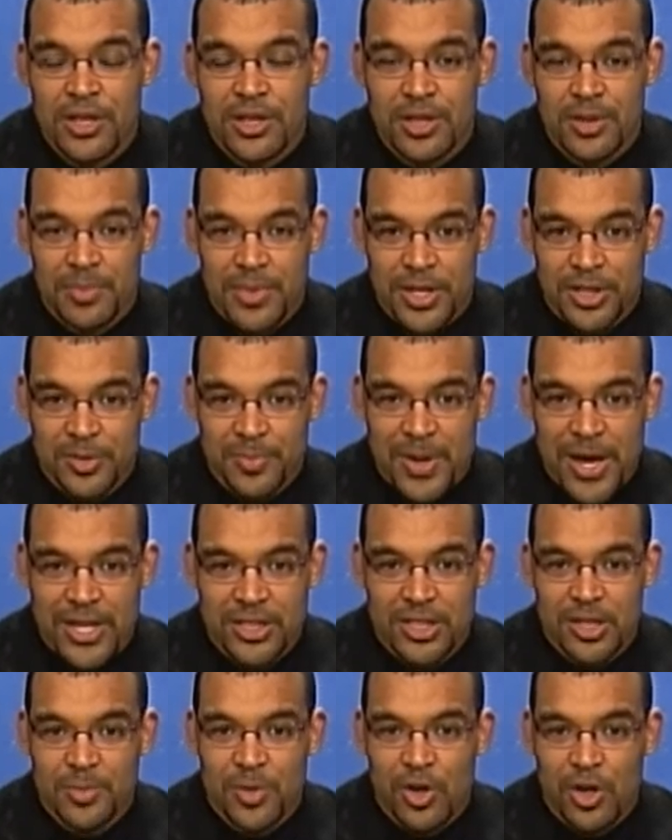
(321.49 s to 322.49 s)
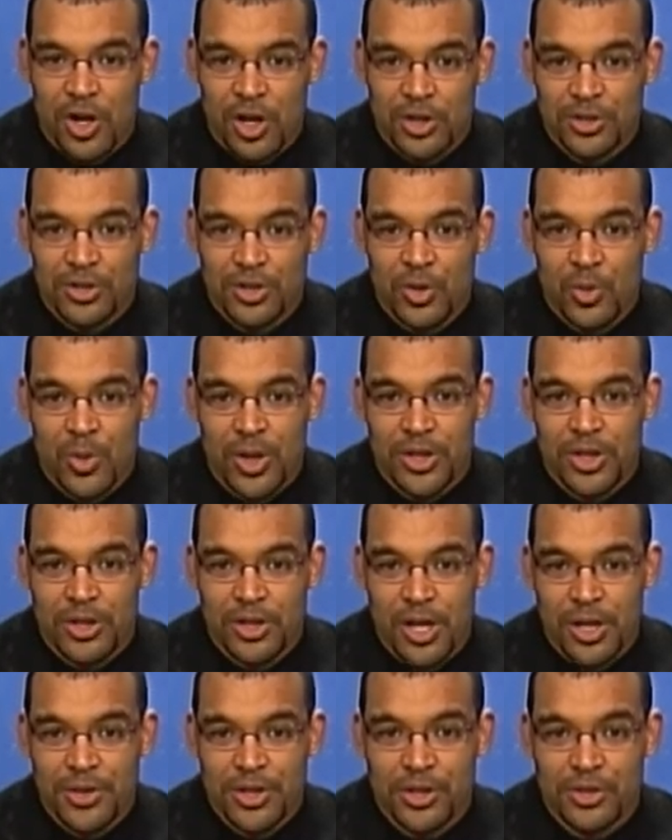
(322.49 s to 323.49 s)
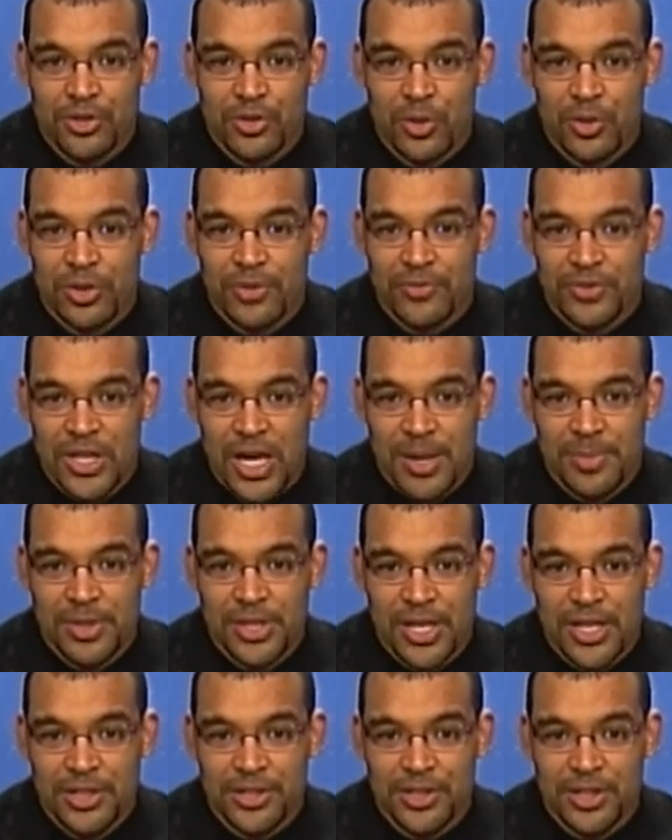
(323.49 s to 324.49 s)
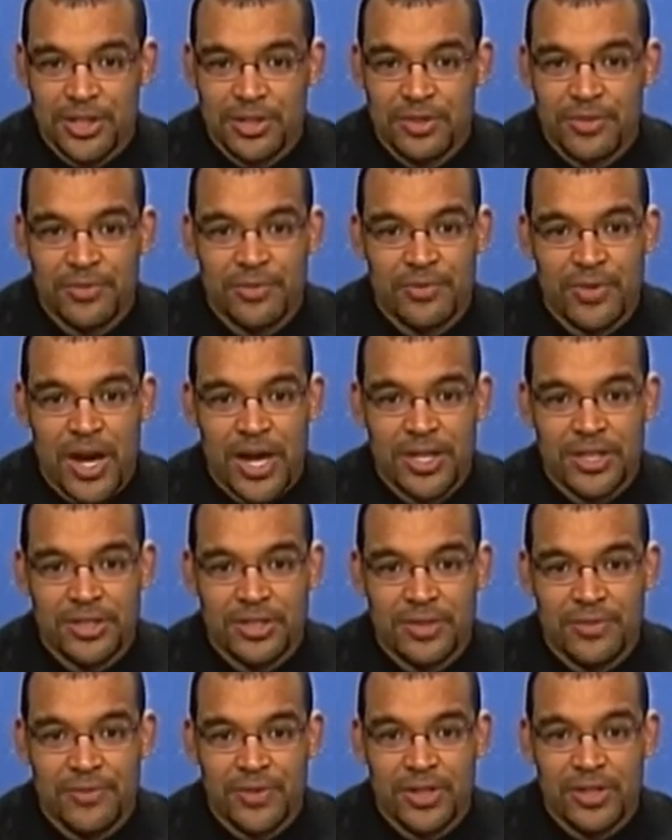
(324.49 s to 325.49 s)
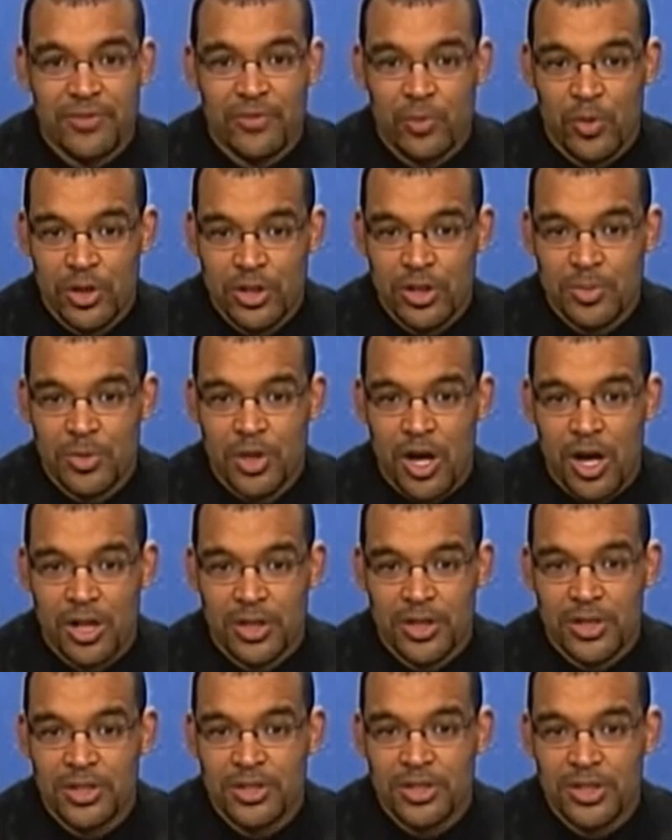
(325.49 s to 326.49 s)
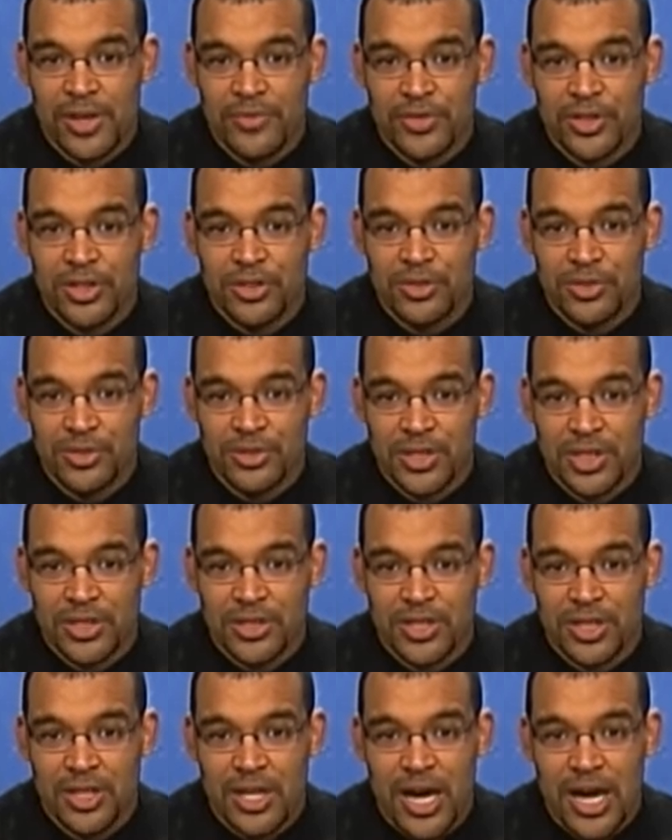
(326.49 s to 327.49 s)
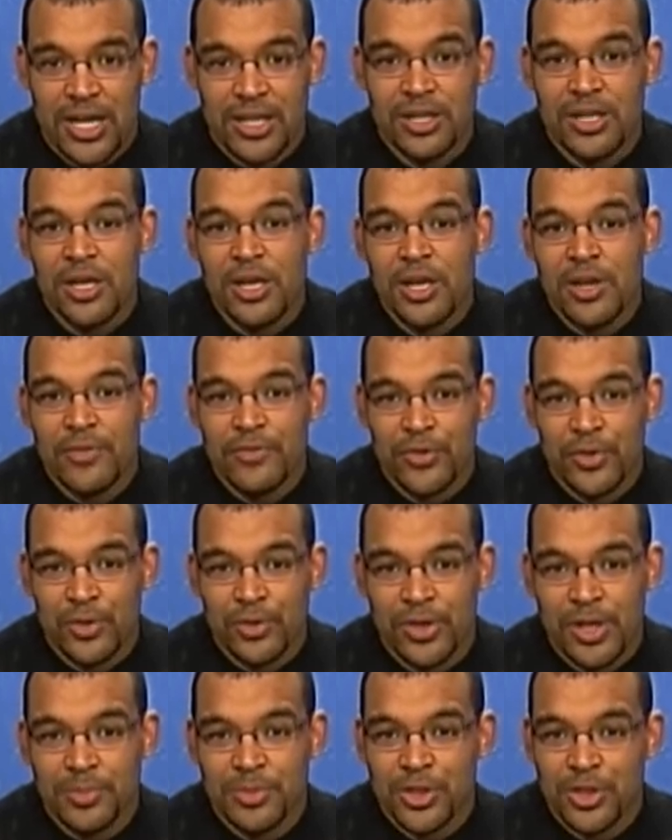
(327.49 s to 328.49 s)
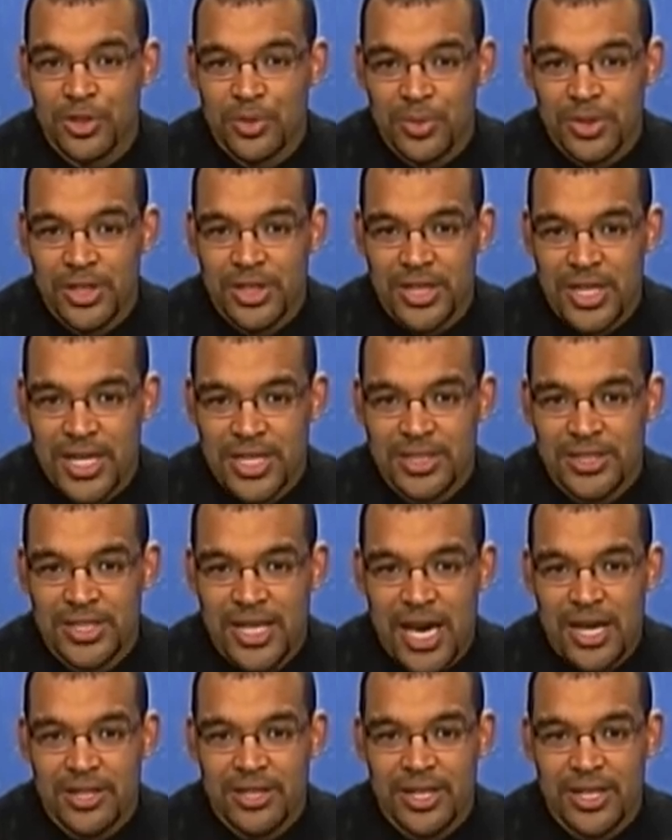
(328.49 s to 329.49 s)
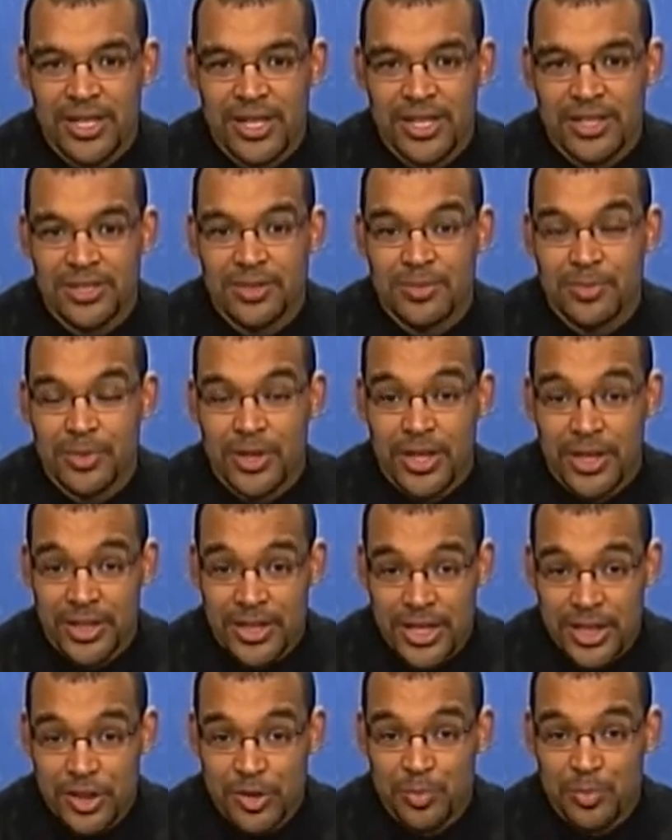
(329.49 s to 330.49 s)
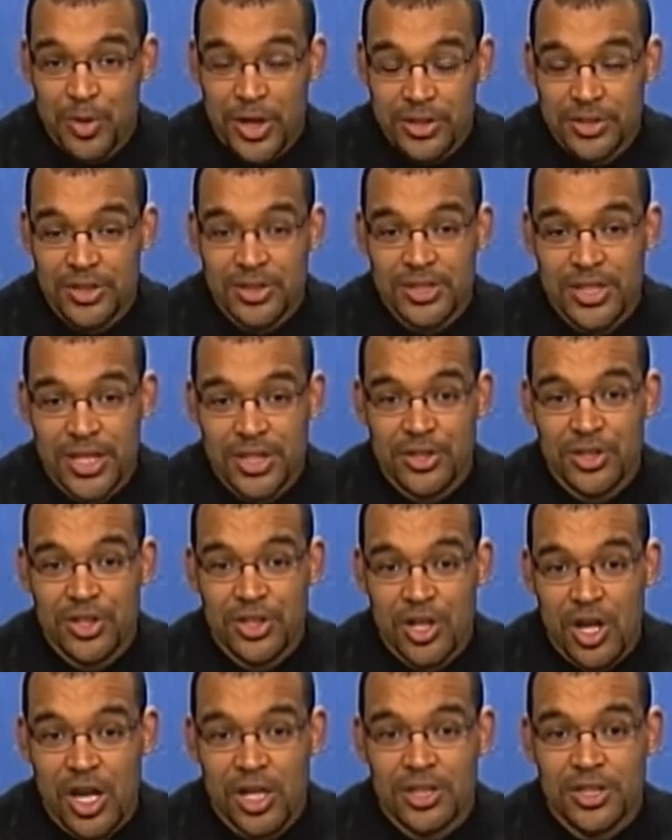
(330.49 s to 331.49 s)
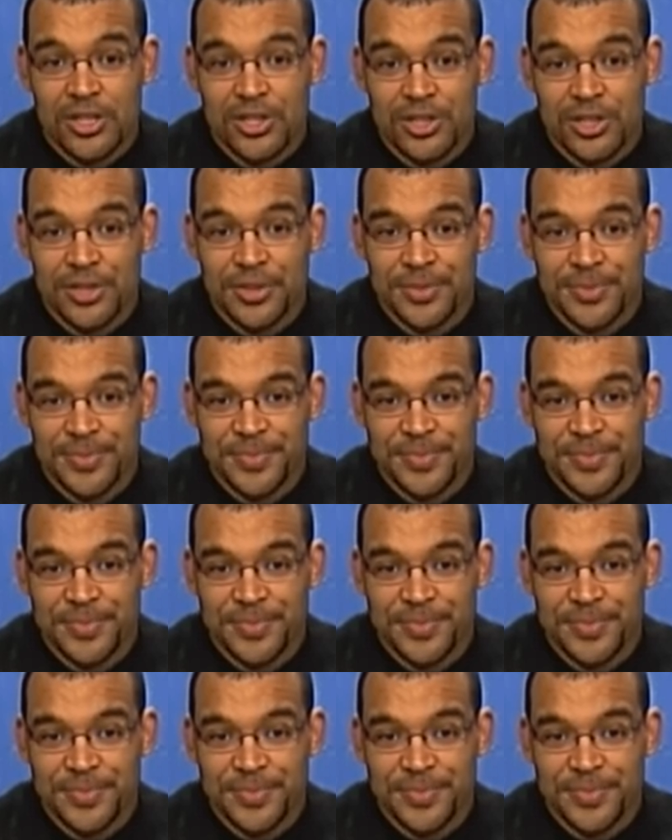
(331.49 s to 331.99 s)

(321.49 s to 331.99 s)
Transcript: The men's basketball also wanted nothing short of domination. Friday's defeat of William College, 72-69, fueled them to do it again Saturday against Presentation College.